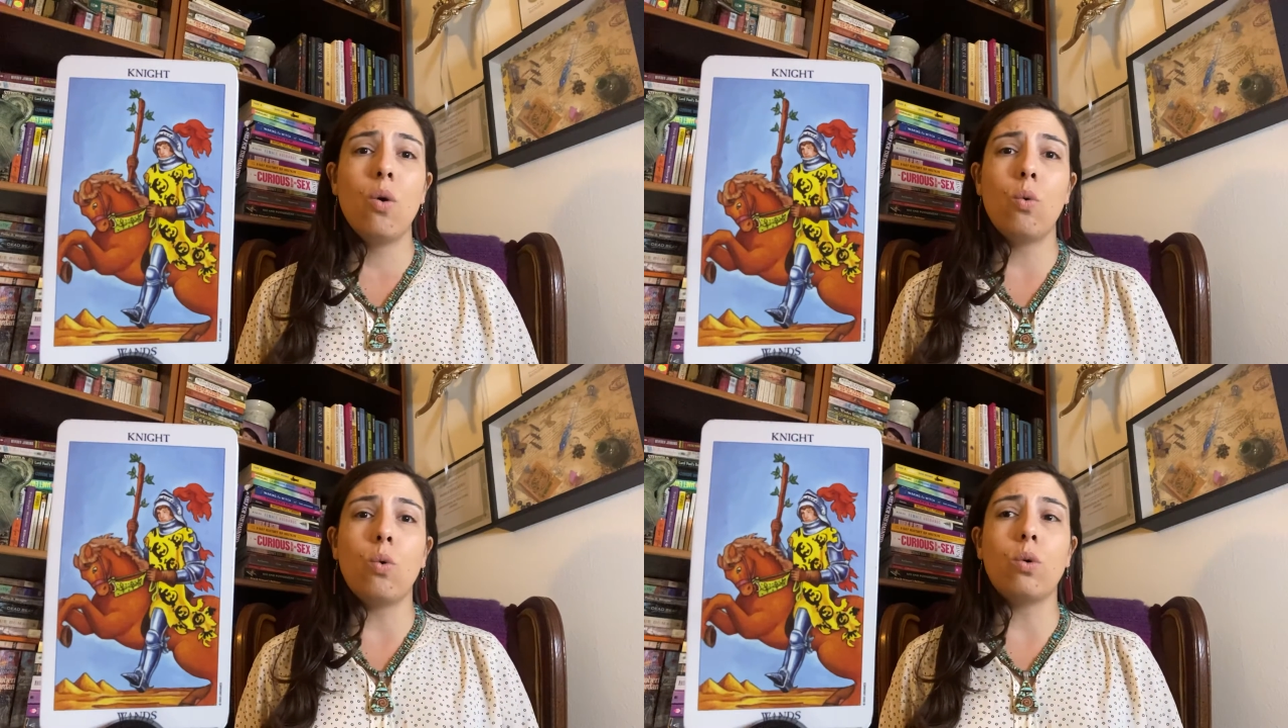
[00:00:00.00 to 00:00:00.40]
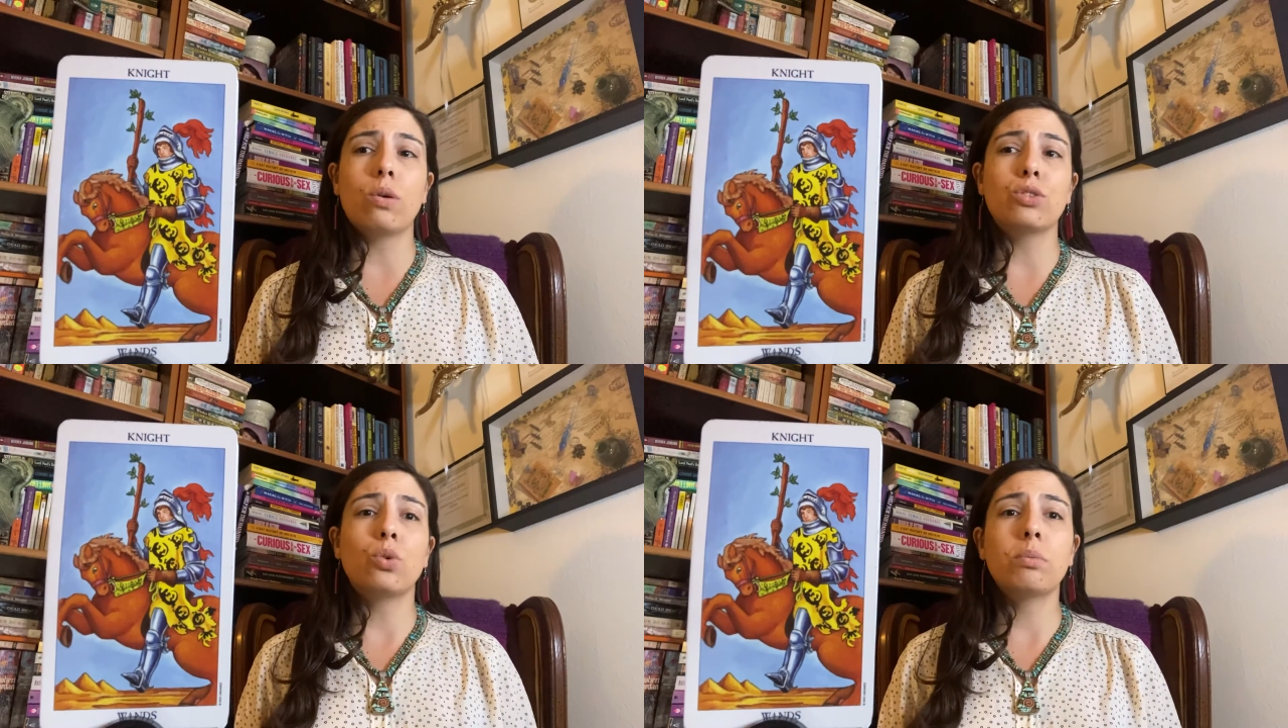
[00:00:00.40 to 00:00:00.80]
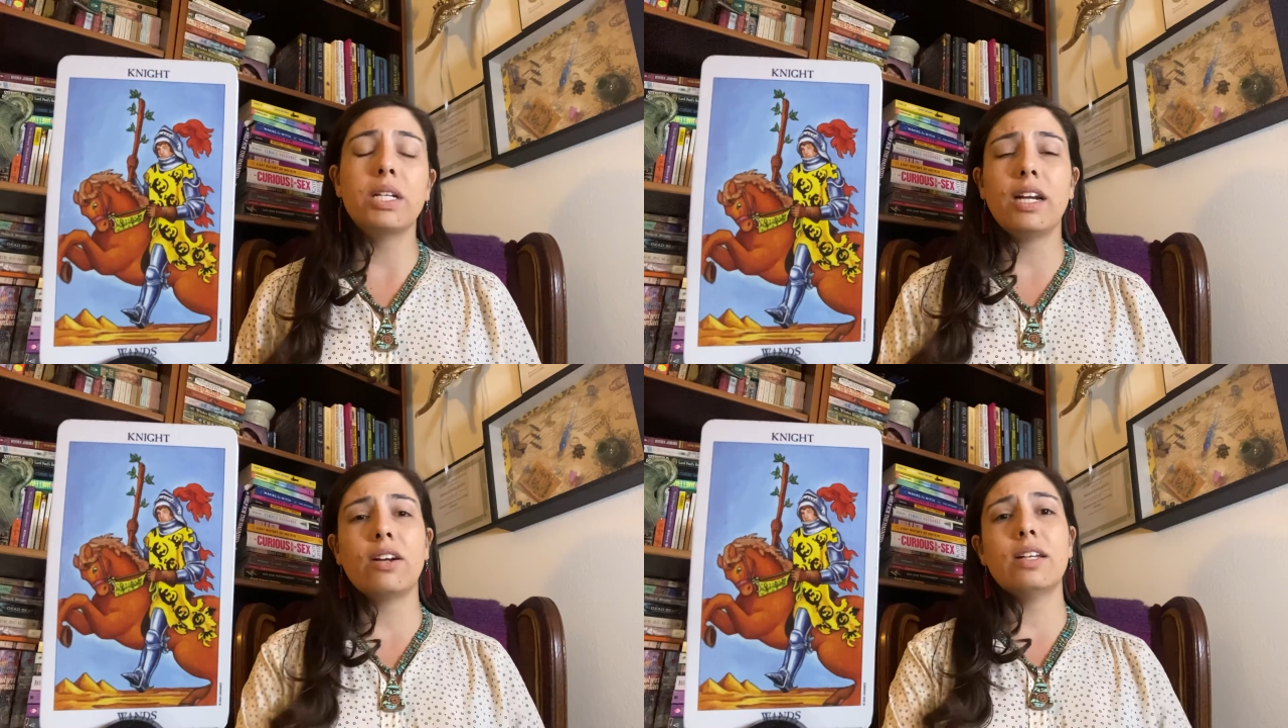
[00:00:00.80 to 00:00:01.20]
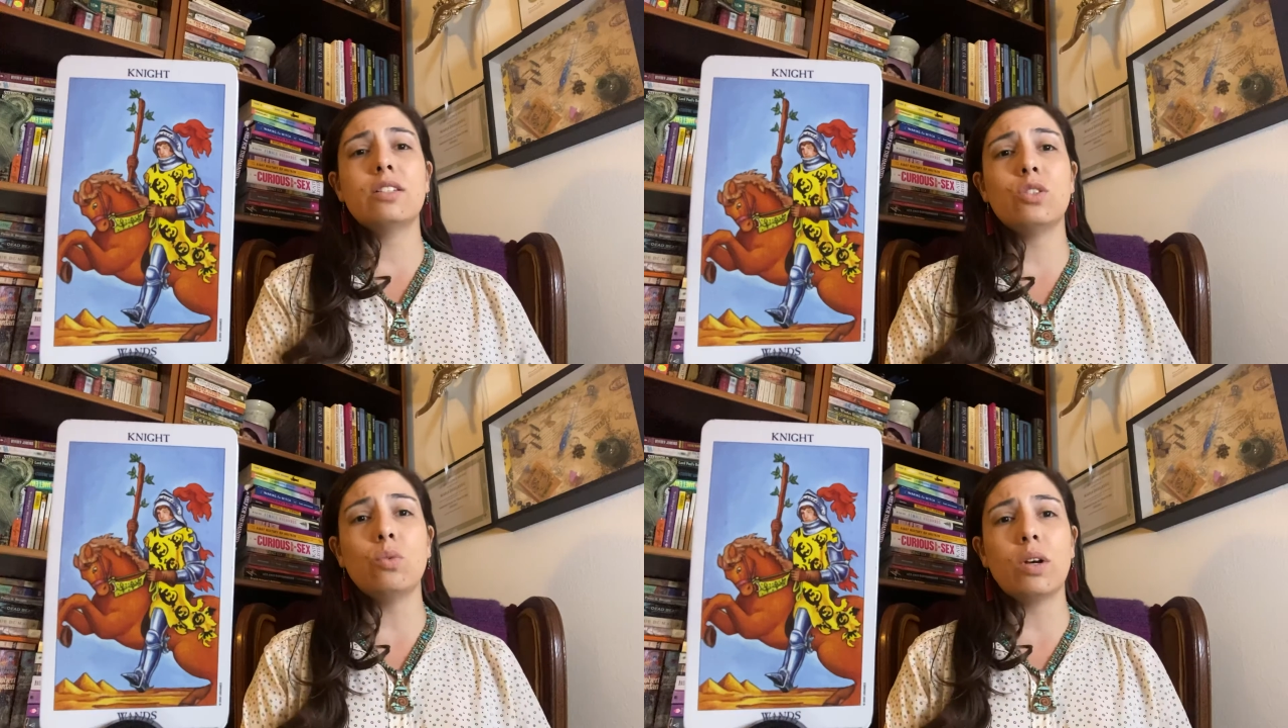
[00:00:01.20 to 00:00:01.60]
or dormant
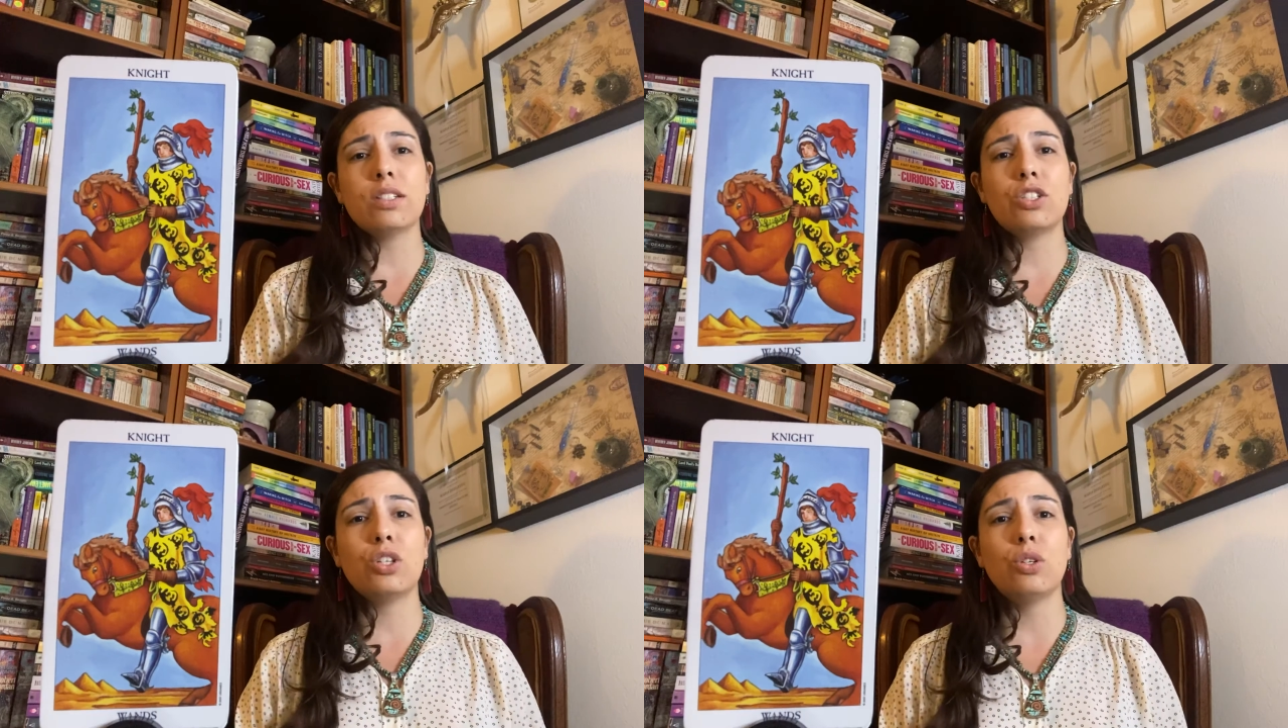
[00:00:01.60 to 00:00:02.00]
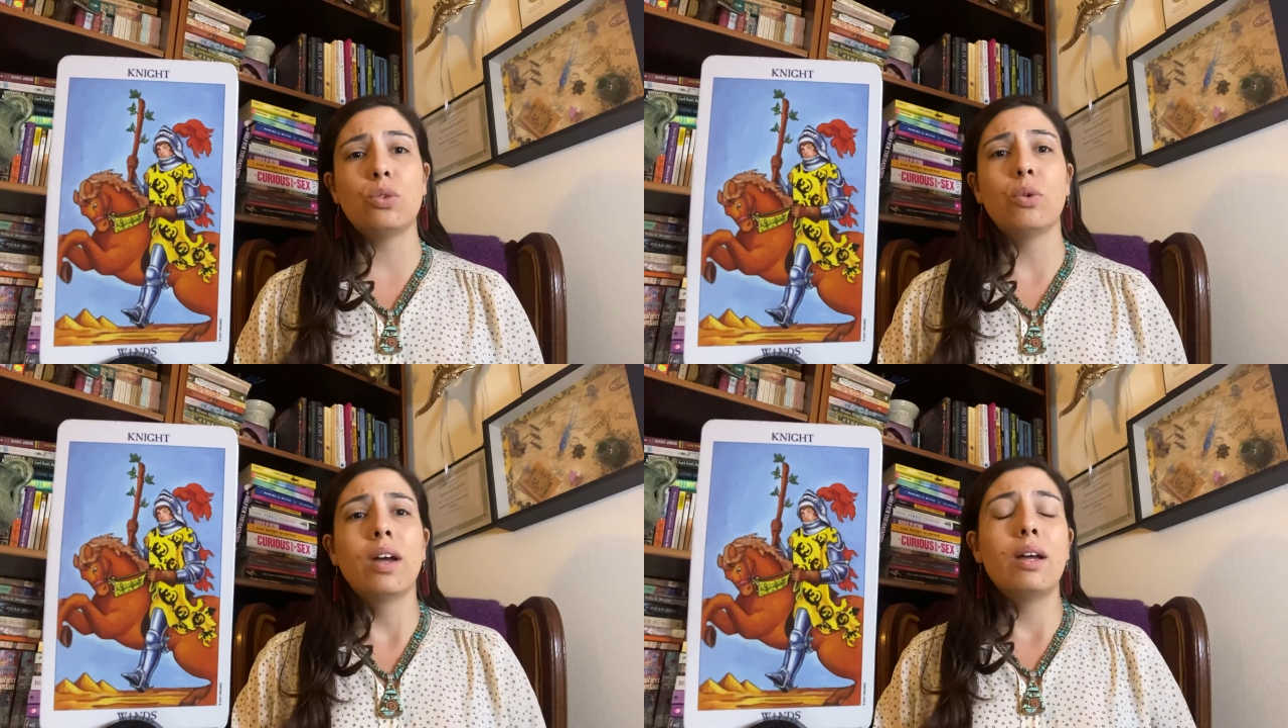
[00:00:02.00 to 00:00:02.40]
areas you want to